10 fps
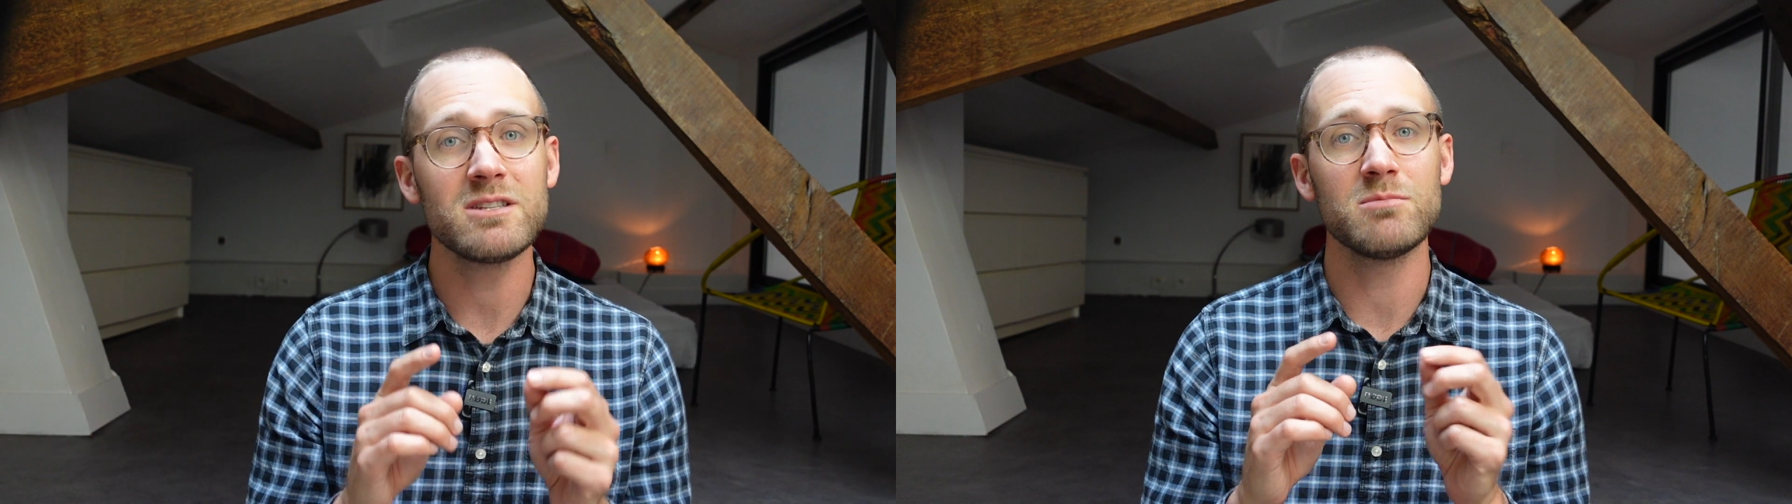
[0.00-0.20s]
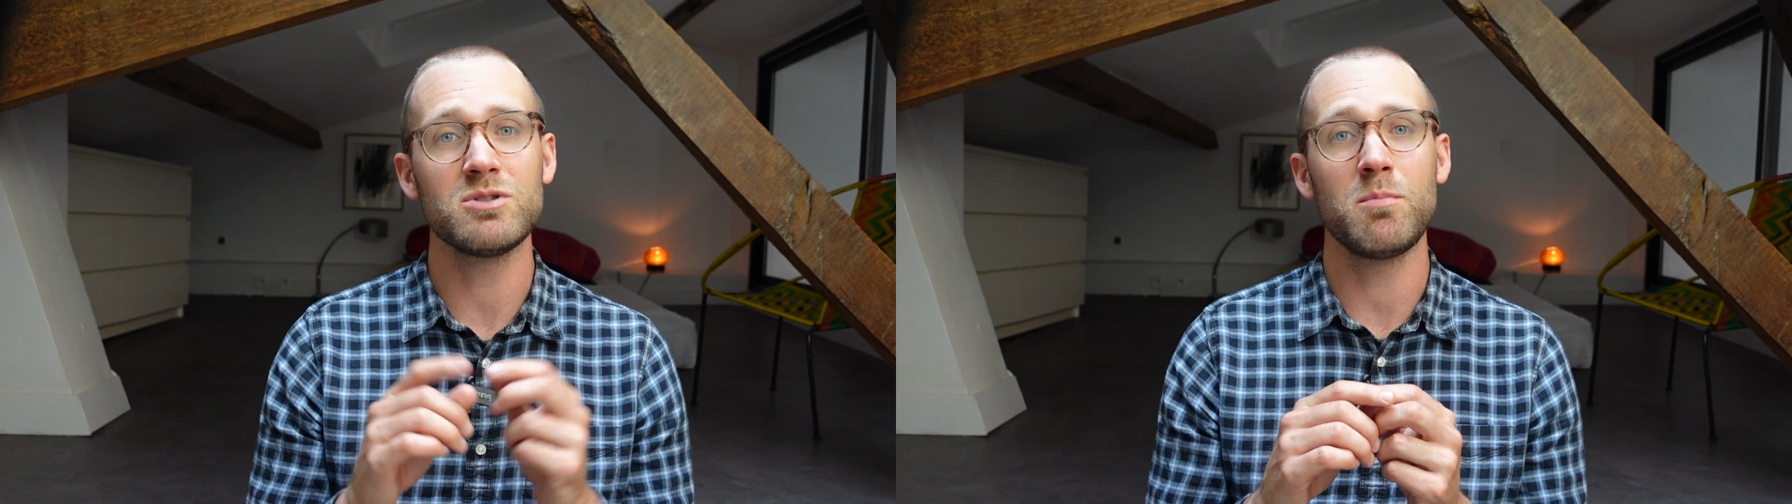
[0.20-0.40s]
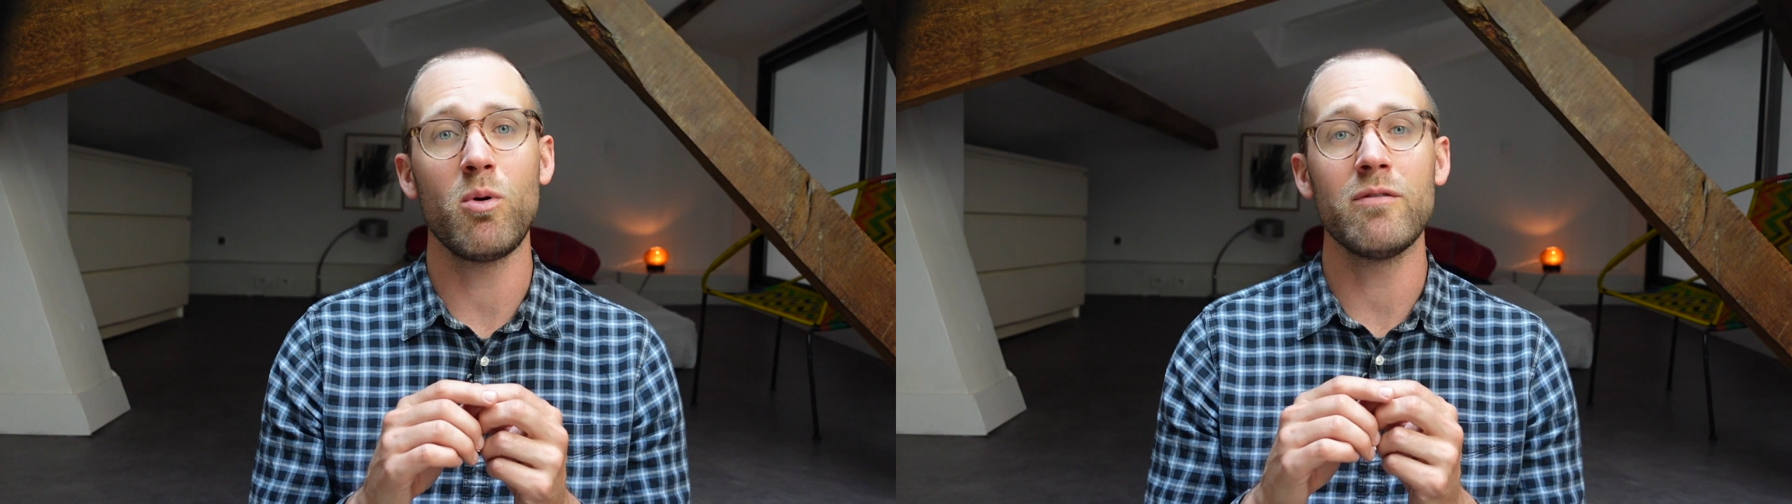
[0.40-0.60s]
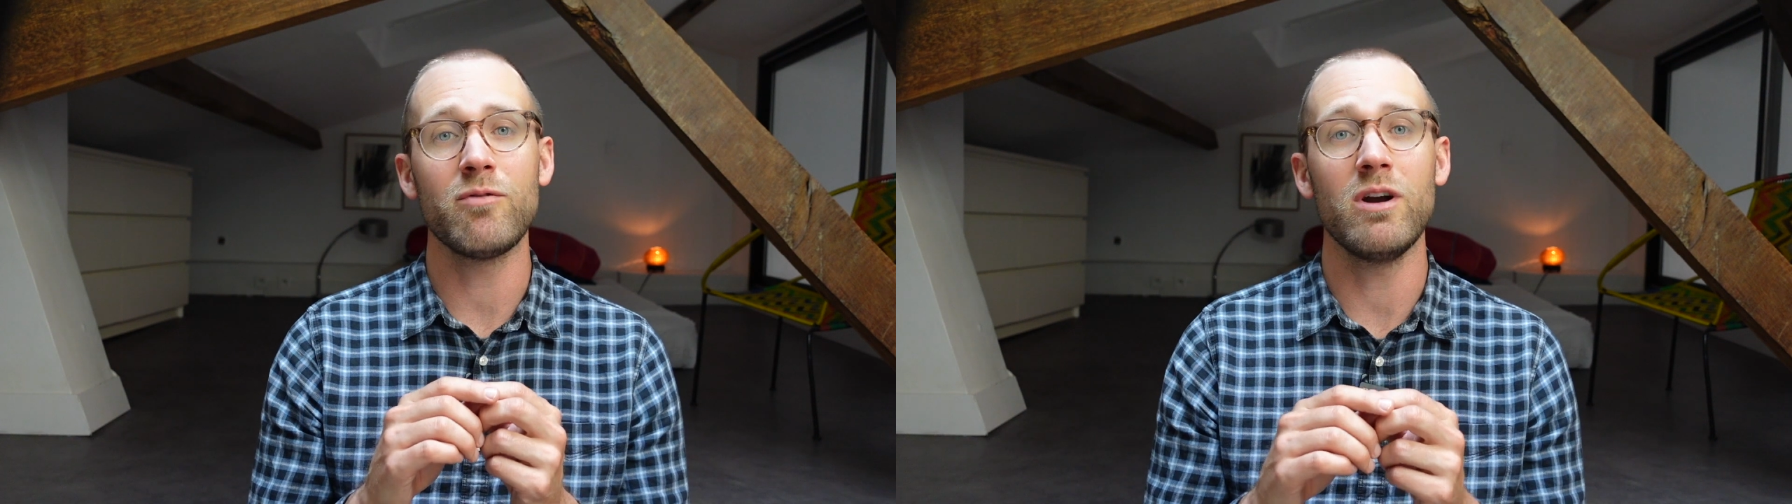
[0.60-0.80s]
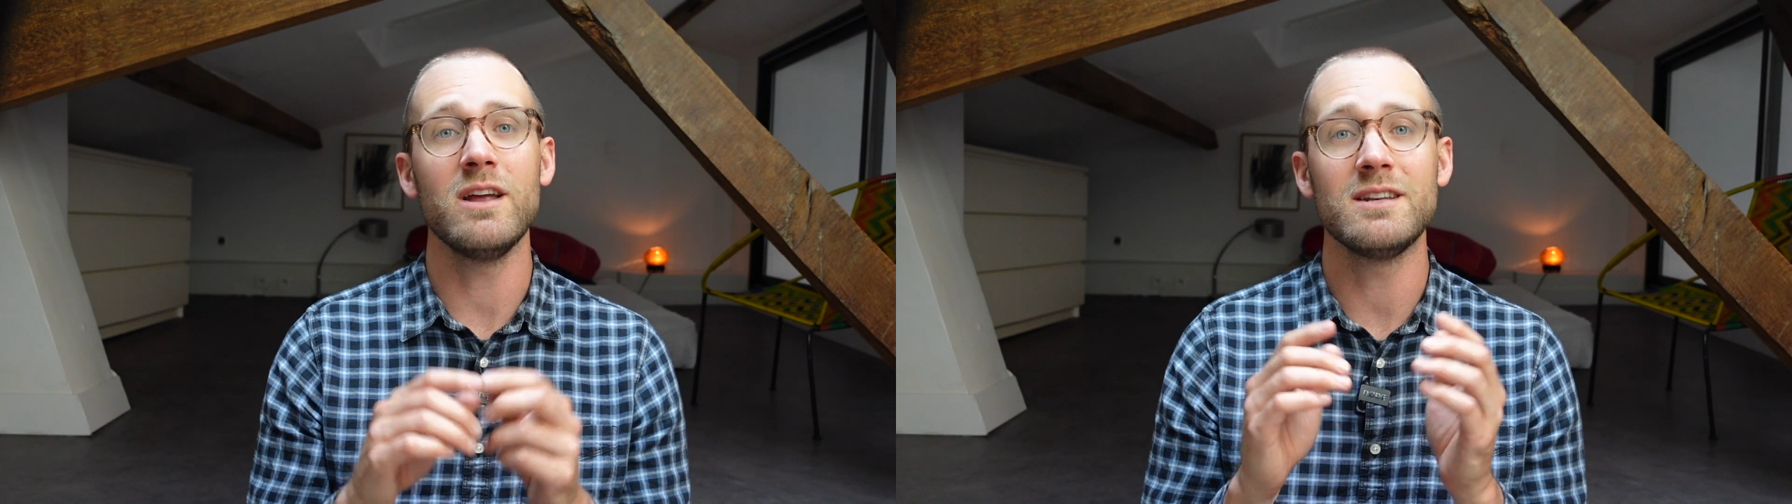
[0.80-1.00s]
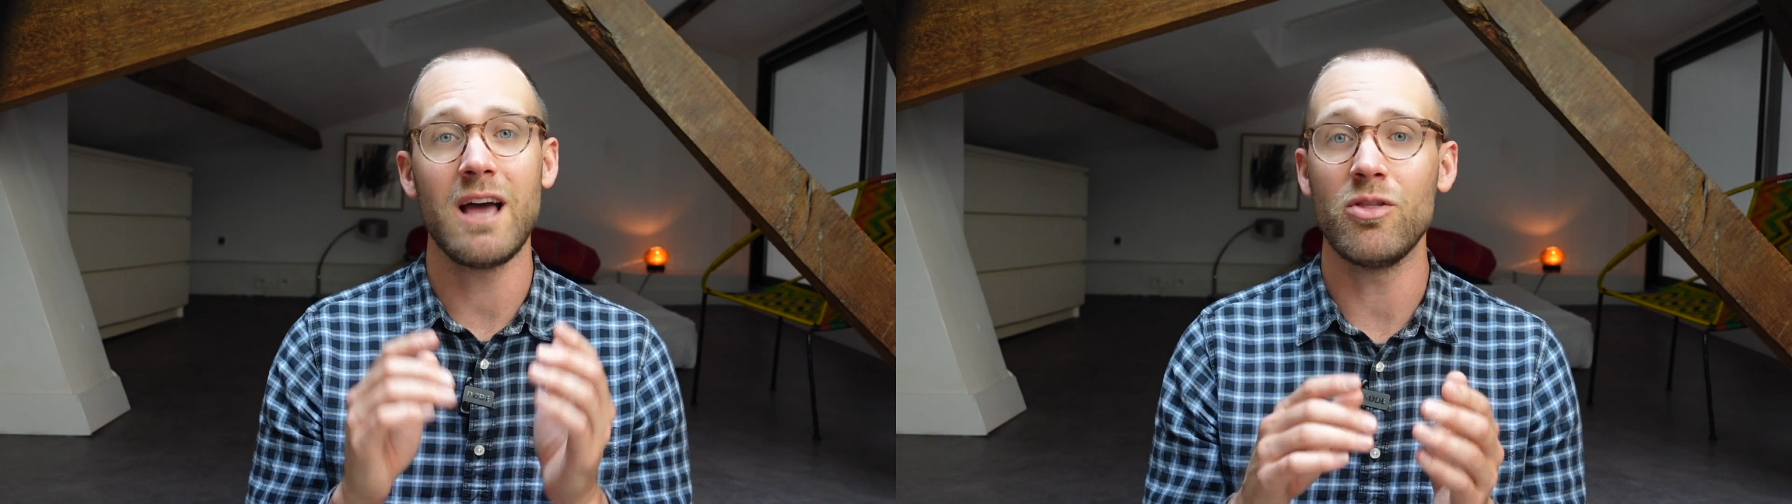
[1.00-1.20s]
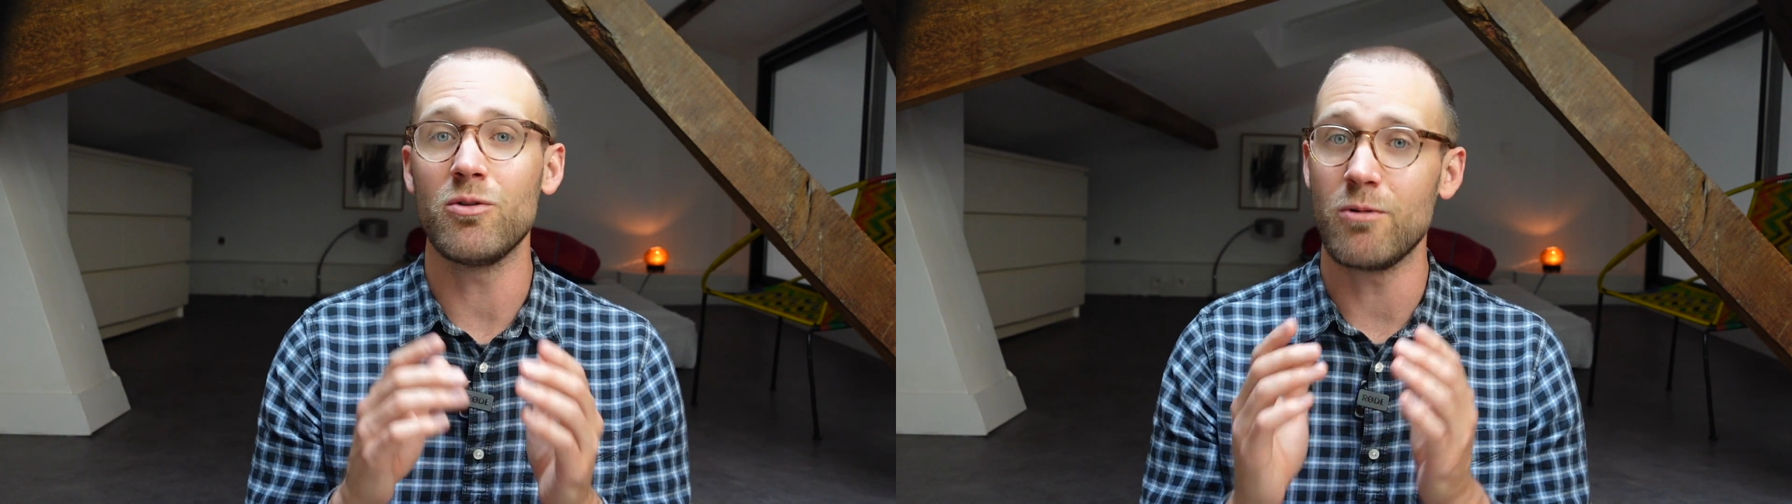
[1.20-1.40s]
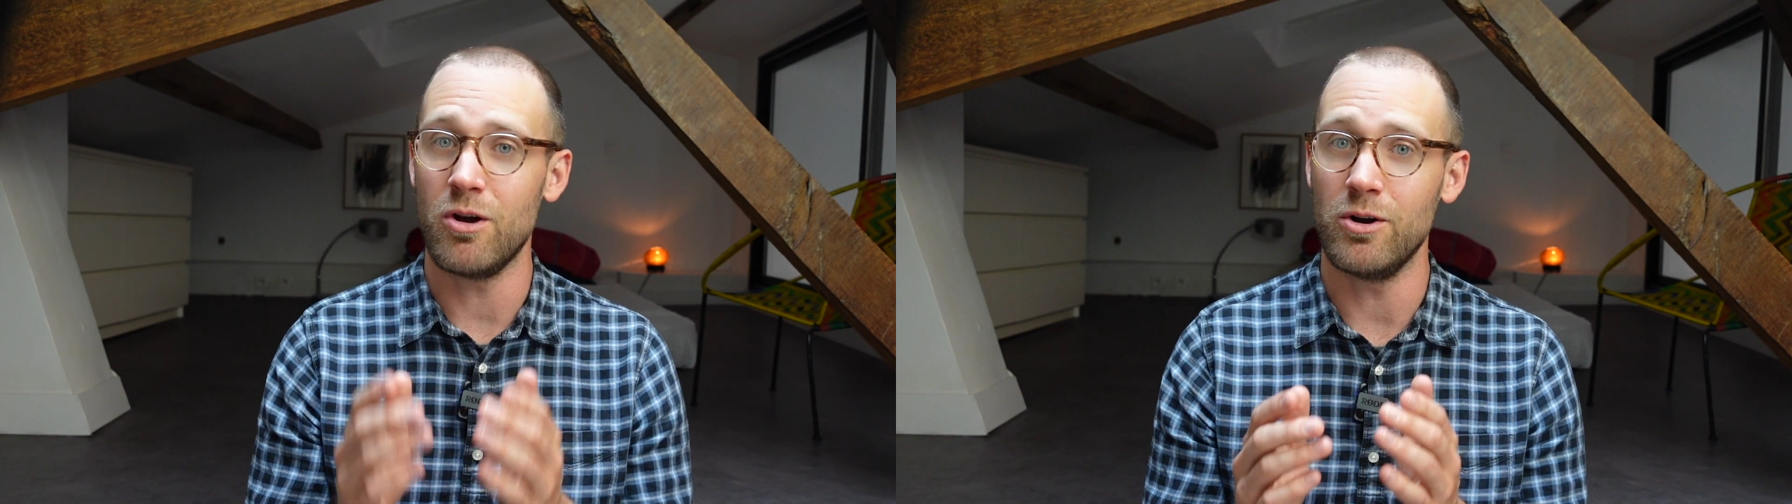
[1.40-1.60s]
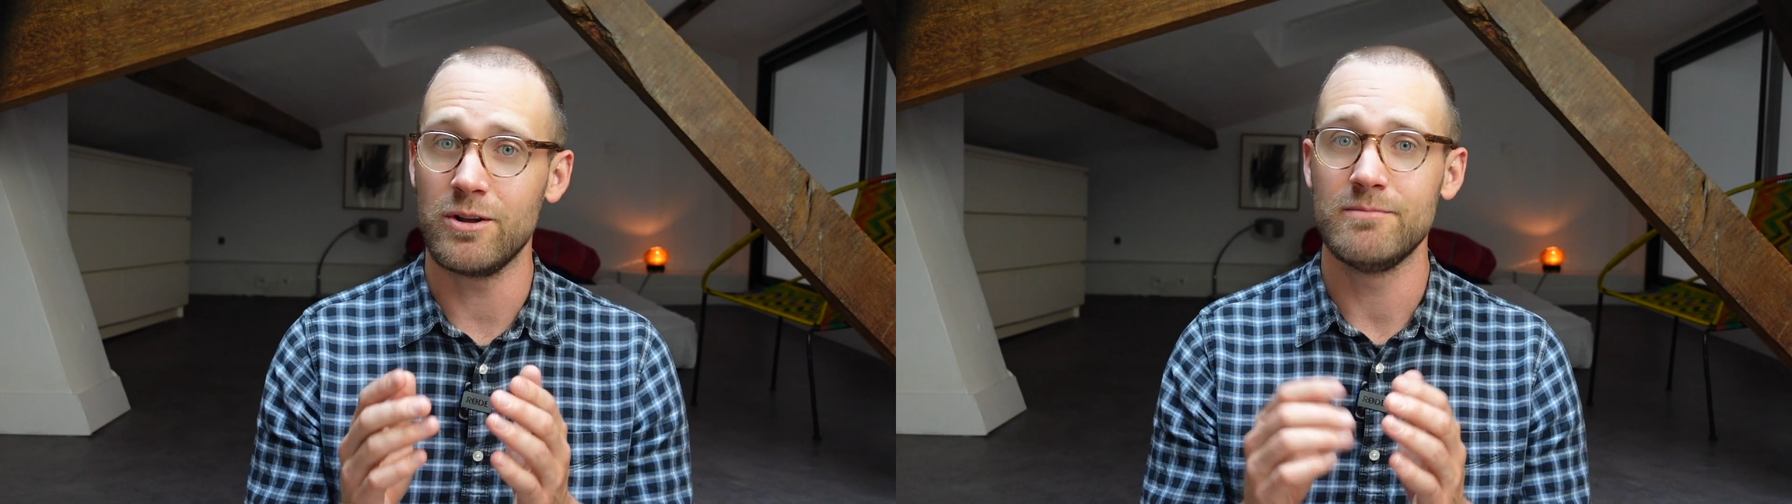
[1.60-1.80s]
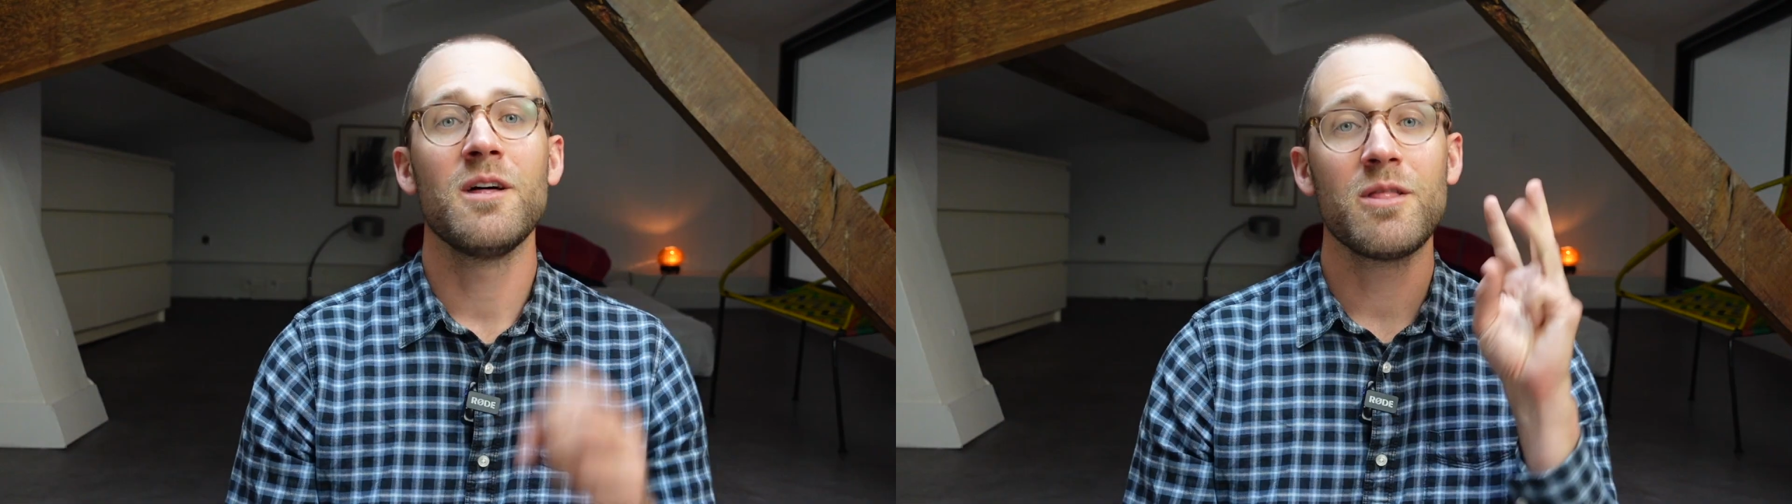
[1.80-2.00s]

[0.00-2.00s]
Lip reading: some support for it down the road.